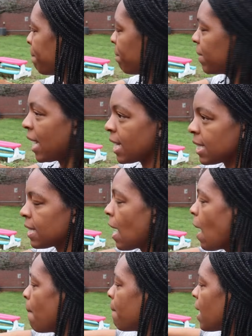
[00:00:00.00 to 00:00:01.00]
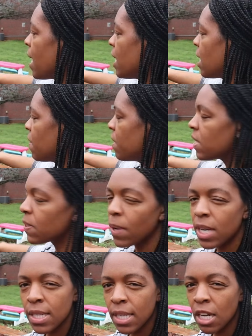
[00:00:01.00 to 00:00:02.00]
plants. But this
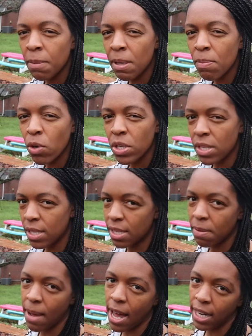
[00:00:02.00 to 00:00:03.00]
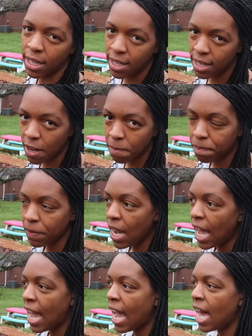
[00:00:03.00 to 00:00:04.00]
one is gonna be more systematically done.
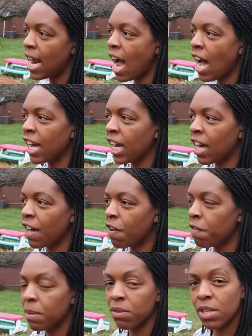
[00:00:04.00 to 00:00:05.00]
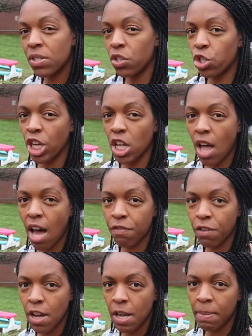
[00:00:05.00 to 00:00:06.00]
And I have been researching a lot
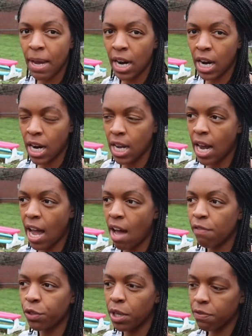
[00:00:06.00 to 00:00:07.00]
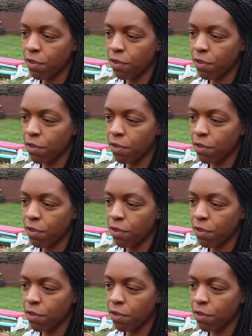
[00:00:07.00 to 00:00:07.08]
from Erin at Floret